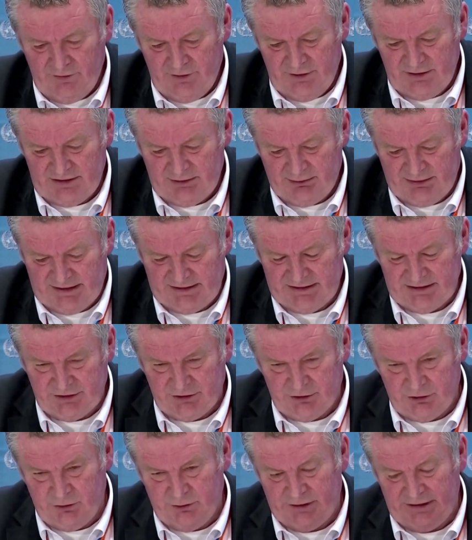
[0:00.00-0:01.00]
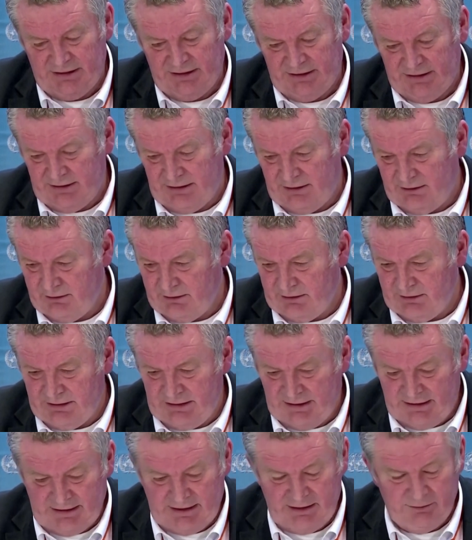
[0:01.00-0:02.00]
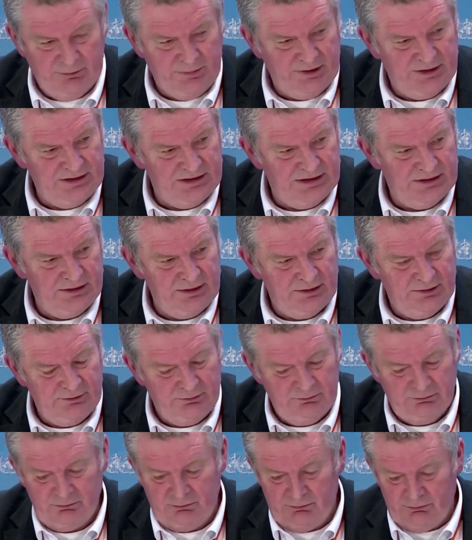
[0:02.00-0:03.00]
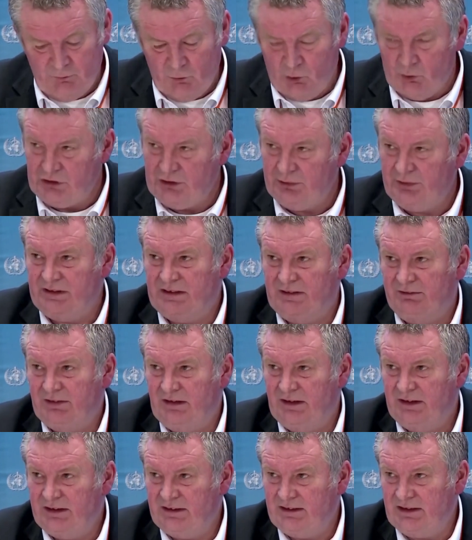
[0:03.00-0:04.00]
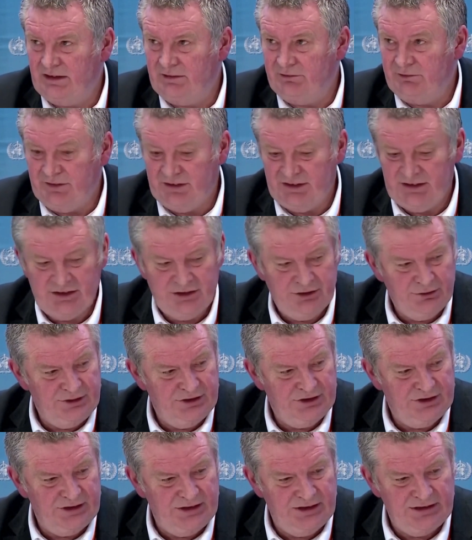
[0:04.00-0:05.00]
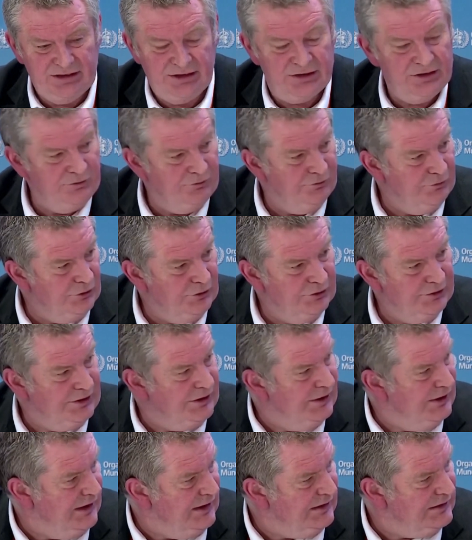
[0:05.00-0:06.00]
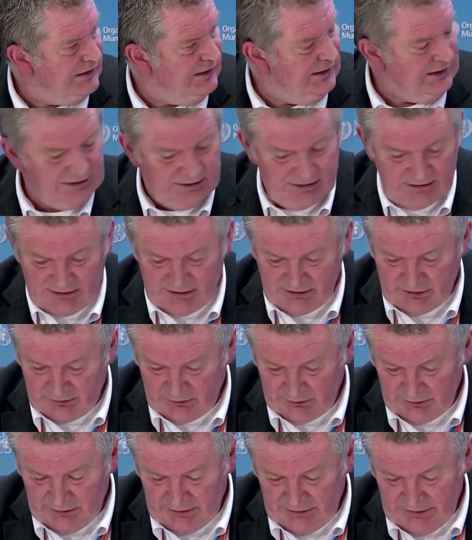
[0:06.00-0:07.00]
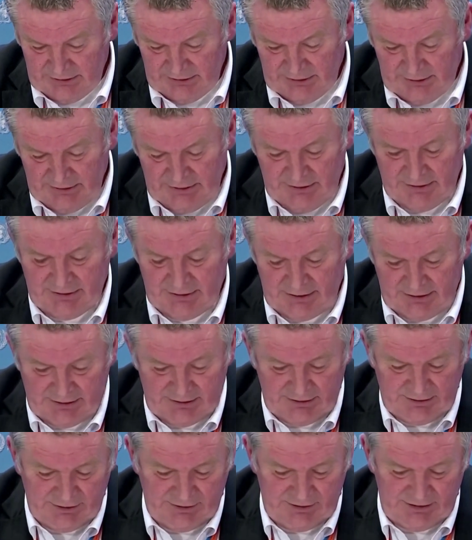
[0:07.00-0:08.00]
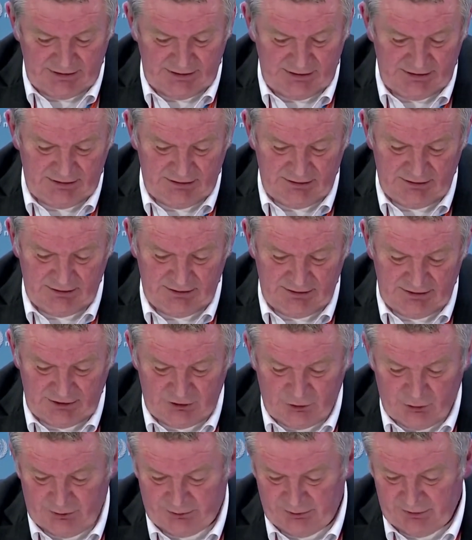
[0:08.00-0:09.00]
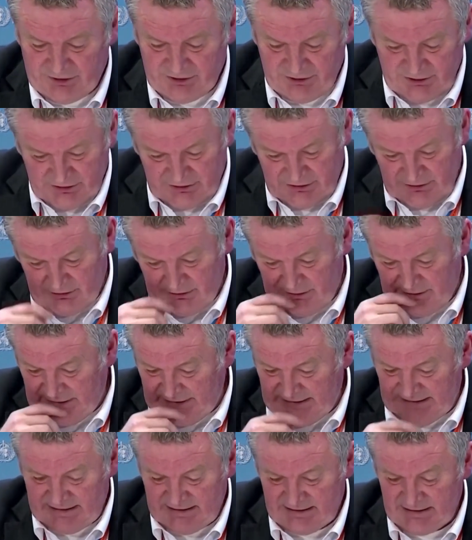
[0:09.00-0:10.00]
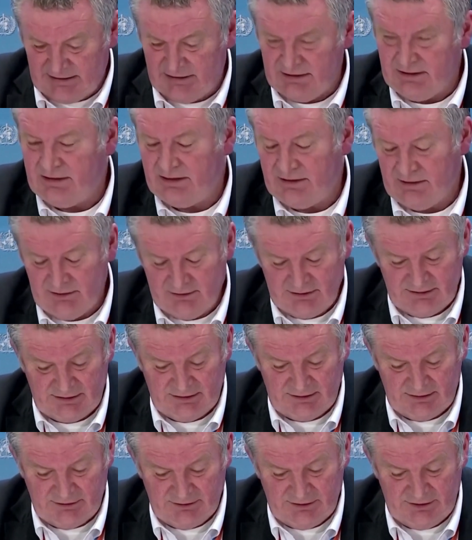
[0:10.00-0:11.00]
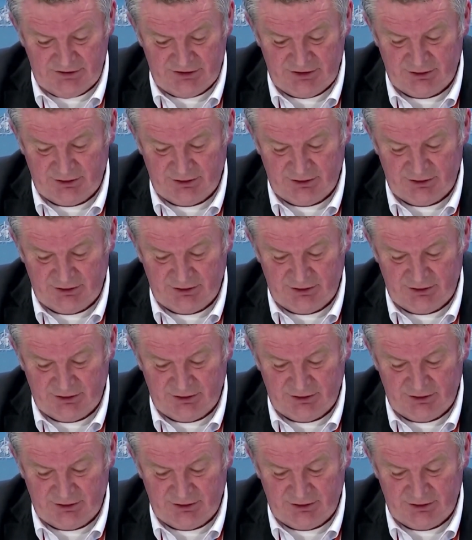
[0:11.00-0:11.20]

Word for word: The supplies that are going in now are again being more specifically designed for the situation as it's unfolded and escalated. So uh, the the equipment lists the, in